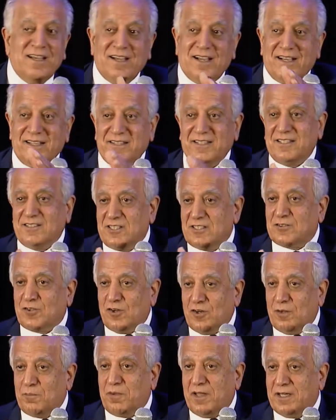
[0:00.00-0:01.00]
and this is
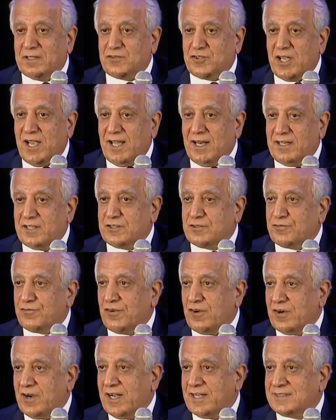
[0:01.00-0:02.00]
going to be a challenge
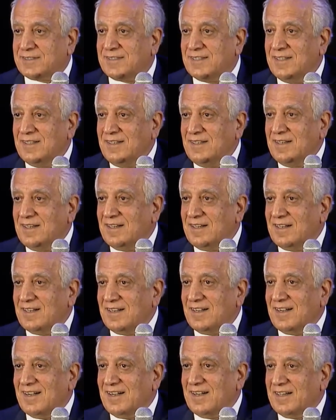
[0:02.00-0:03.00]
for us,
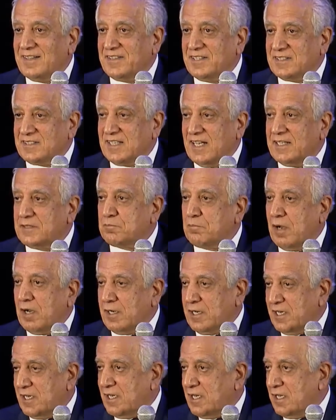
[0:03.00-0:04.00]
this
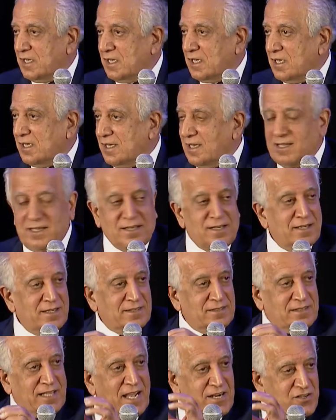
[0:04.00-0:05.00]
head-body
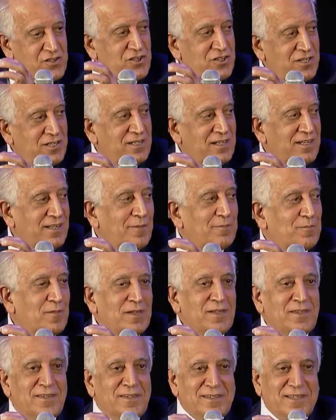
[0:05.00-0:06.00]
tension.
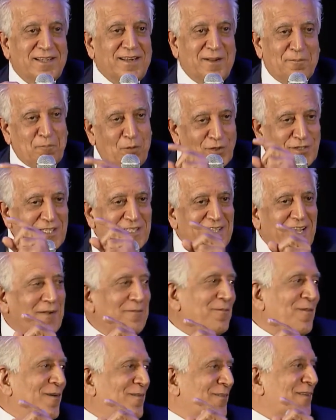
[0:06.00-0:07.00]
In a book that I'm
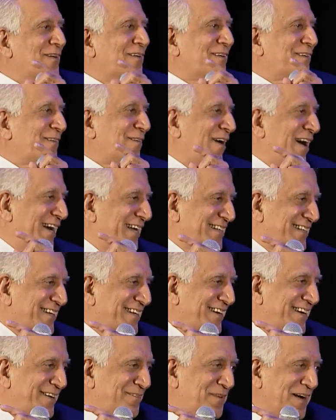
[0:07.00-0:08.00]
going to write
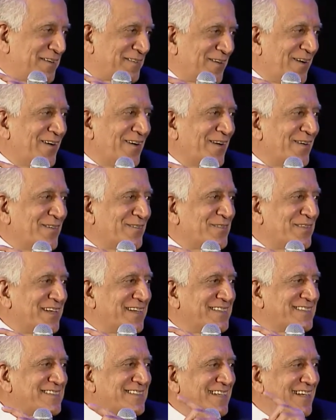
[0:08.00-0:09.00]
about all of
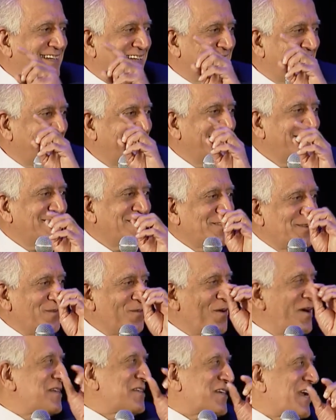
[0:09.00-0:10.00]
this,
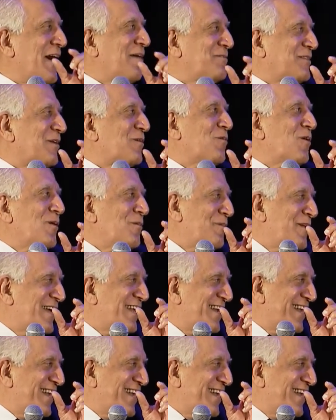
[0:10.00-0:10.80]
one chapter will be